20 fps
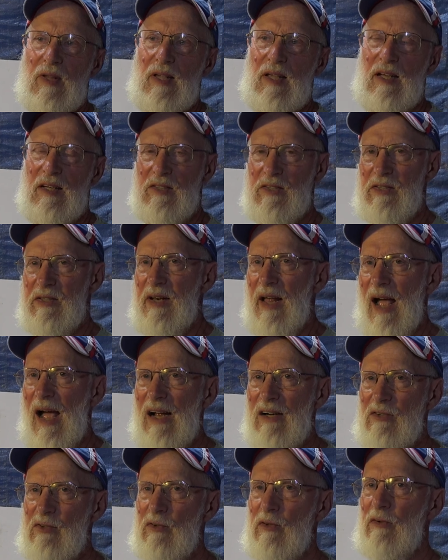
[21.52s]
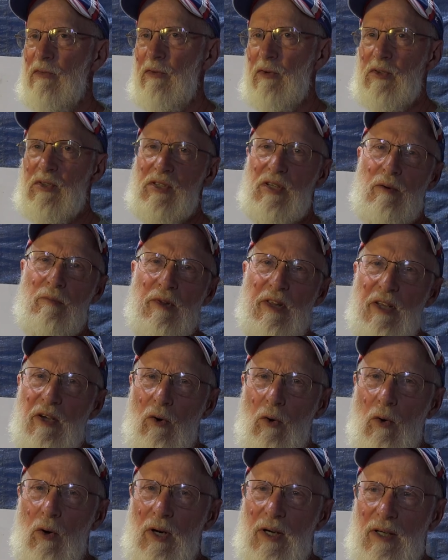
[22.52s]
it's natural for some of the
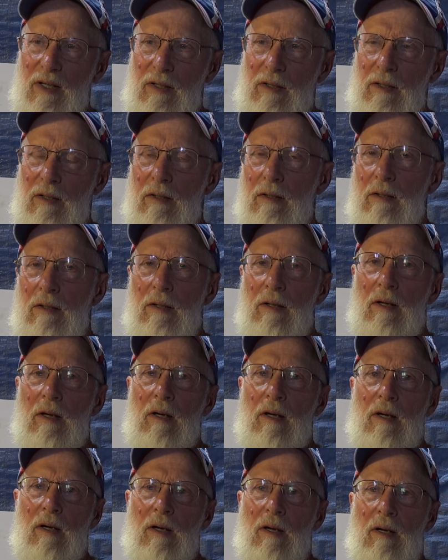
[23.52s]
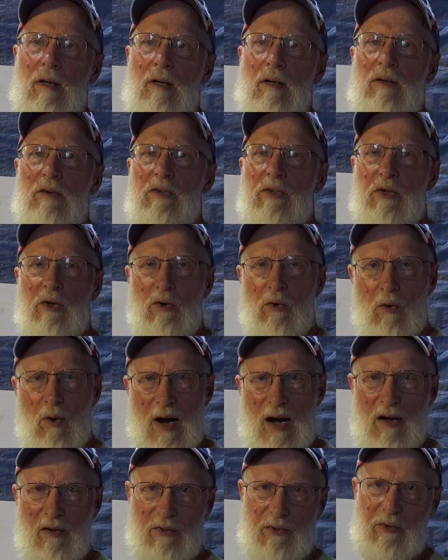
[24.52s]
oil to go
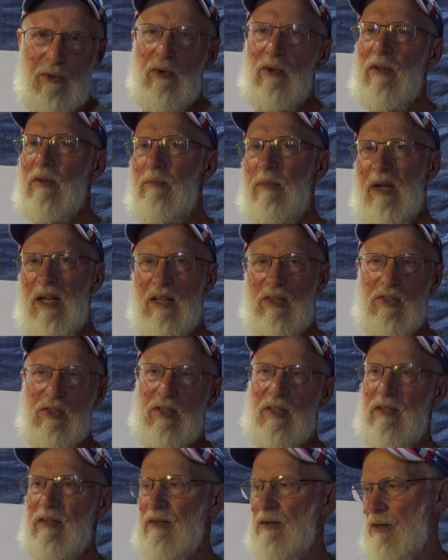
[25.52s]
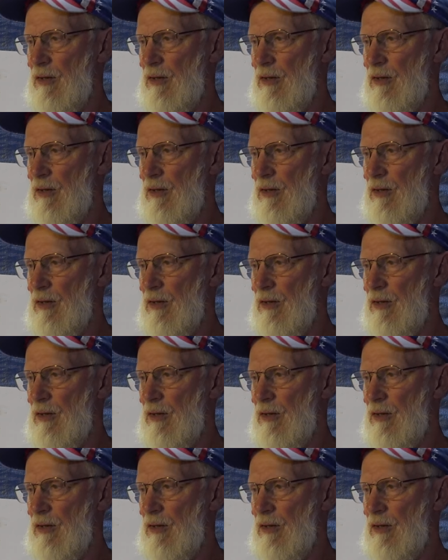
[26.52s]
out through the piston